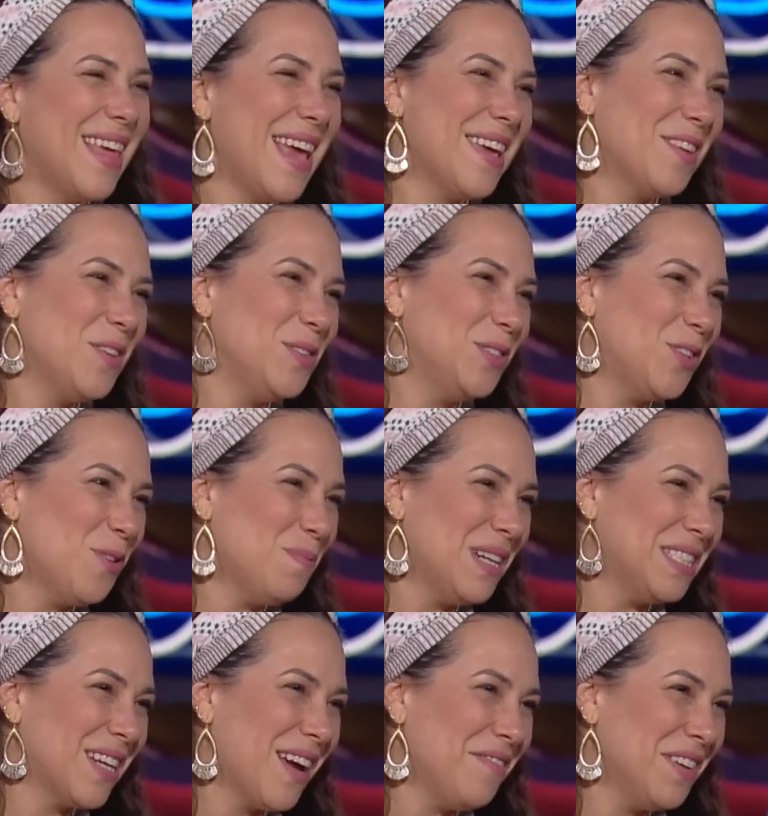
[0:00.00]
Thank you so
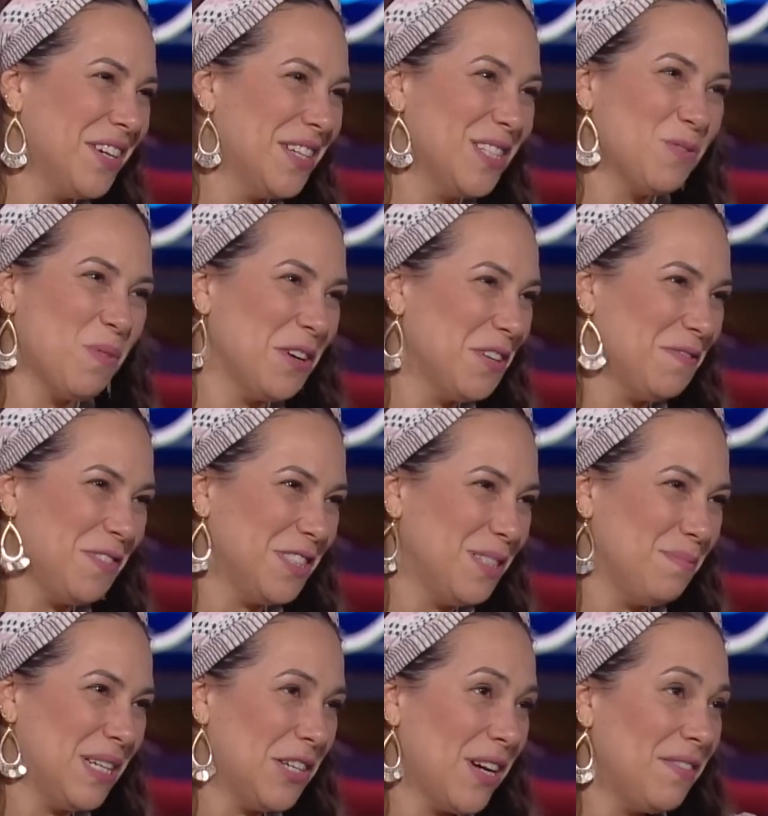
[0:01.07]
much, Governor. It's wonderful to
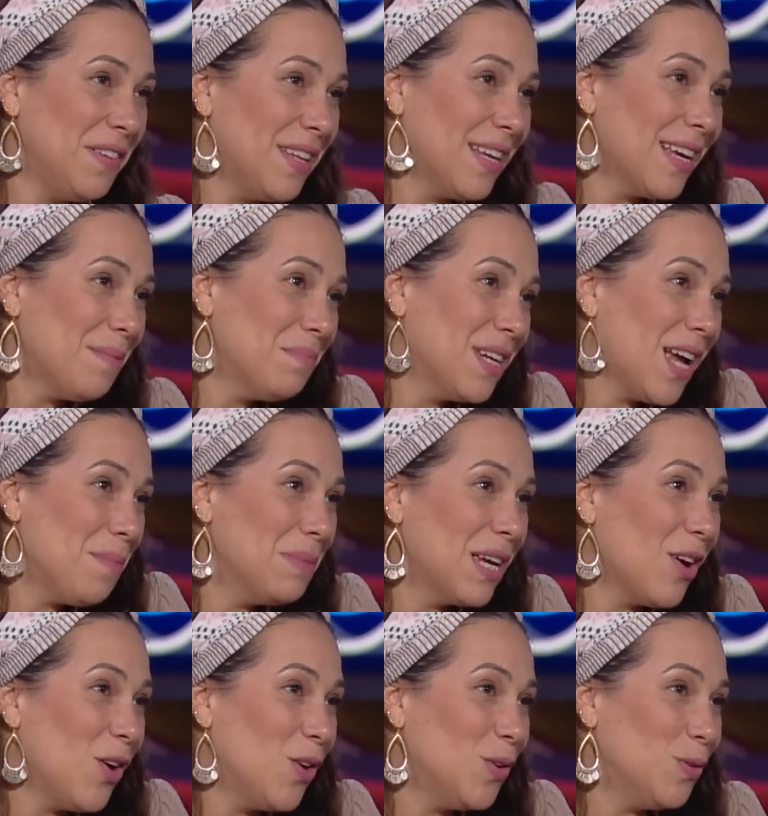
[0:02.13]
be here. I feel like I'm coming
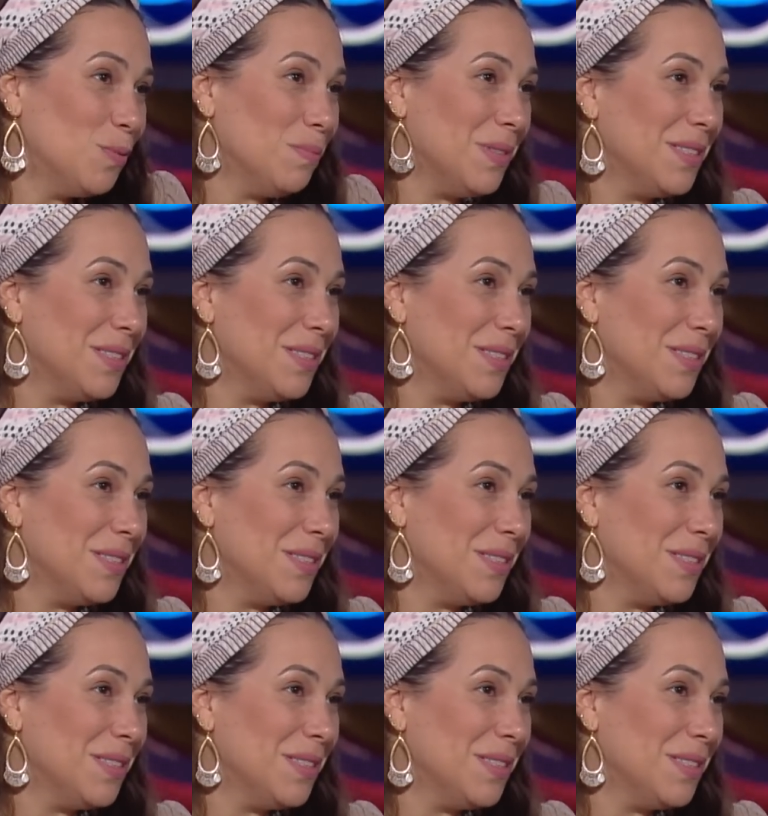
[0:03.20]
home.